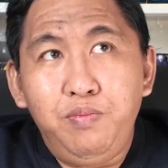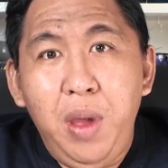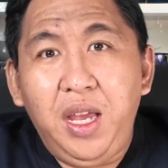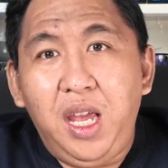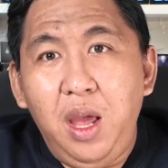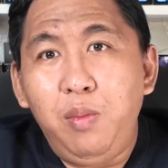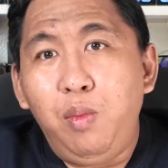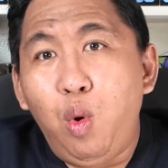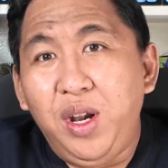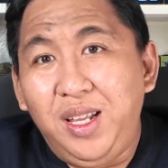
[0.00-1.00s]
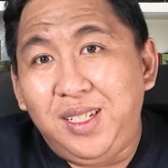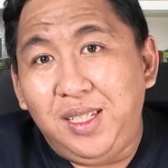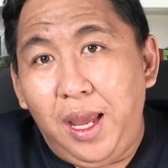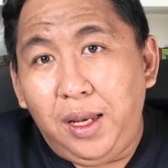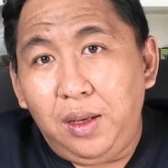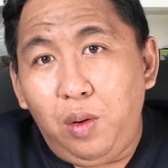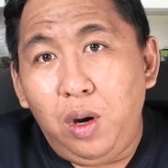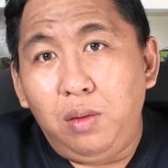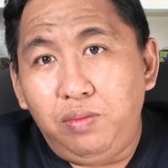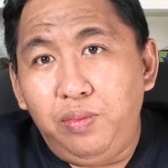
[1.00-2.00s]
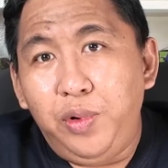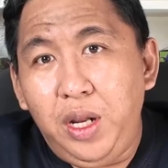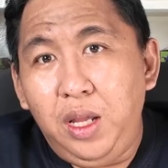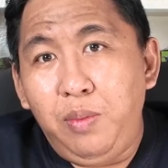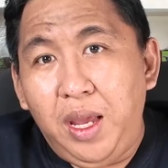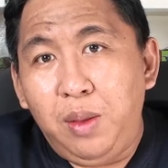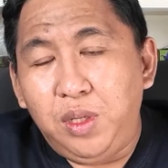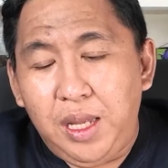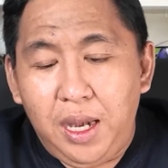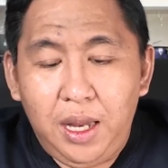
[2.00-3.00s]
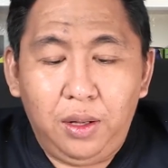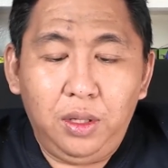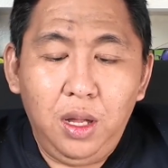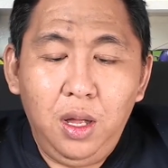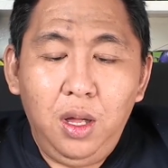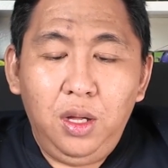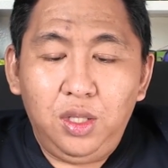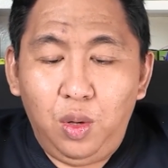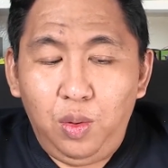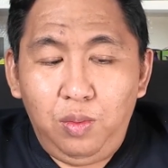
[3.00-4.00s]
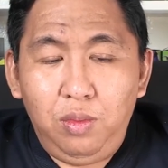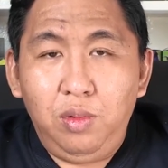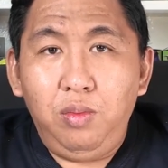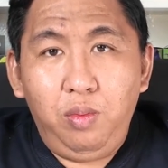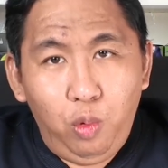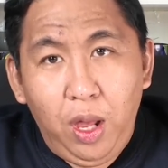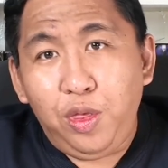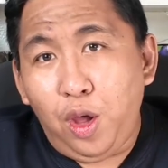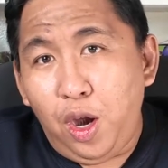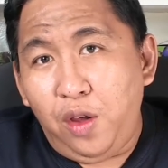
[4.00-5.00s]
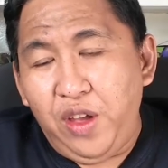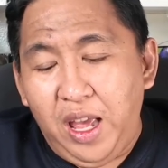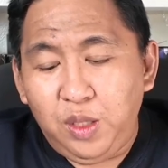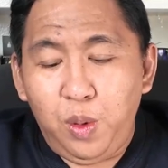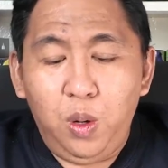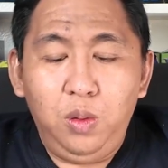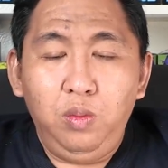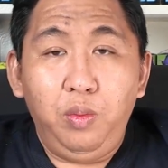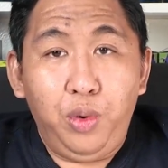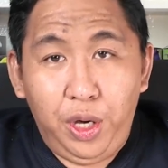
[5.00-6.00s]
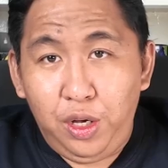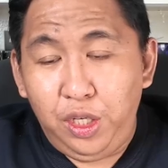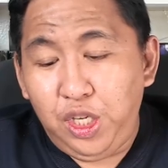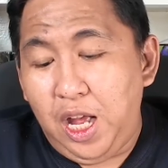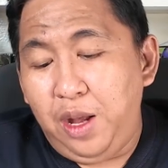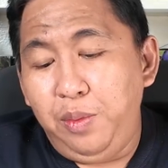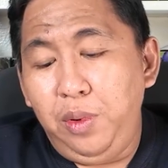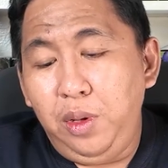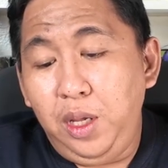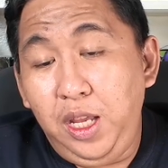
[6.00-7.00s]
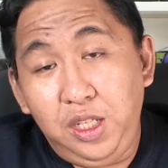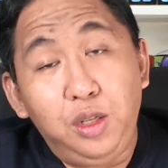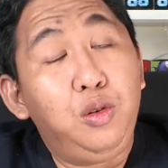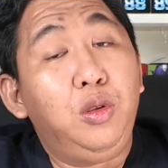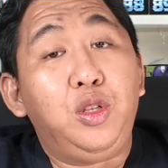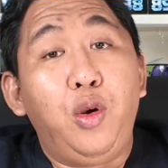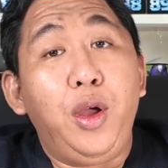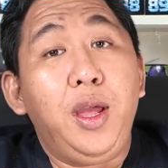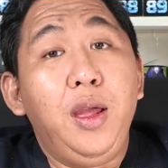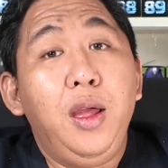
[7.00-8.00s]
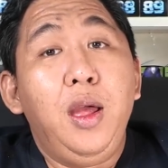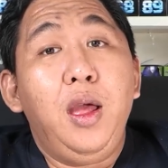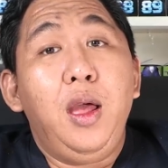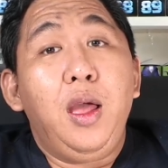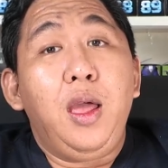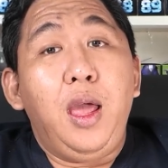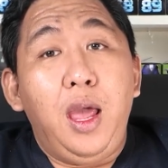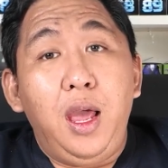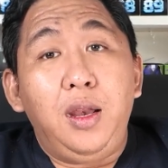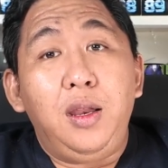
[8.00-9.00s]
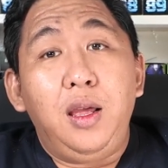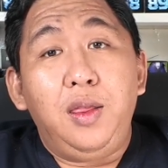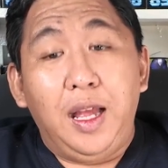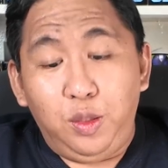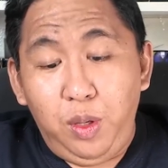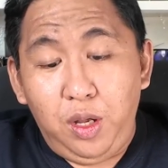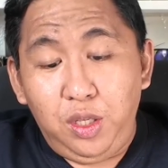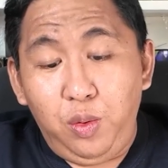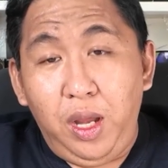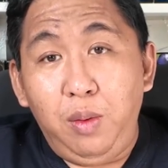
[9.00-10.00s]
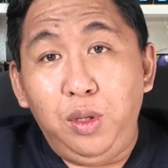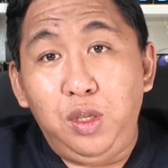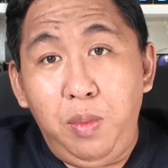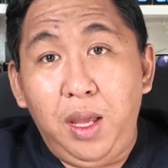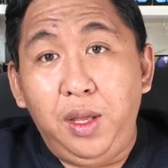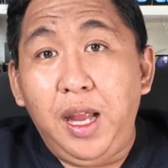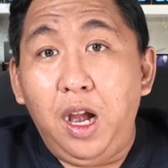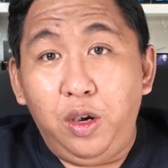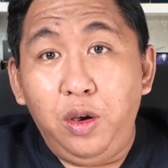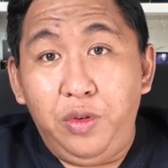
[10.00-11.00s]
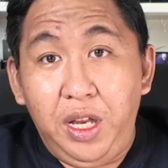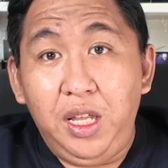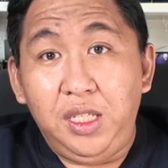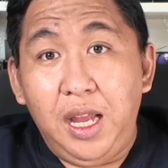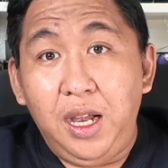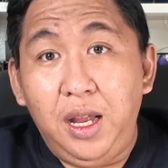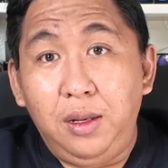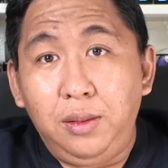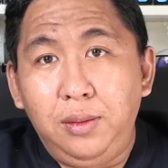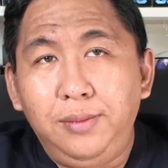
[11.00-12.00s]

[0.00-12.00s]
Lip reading: make him more distinct or really make him stand out. So well thought of, Hasbro. Pretty good job. He's a cool toy. And that's because you were able to make the character really stand out,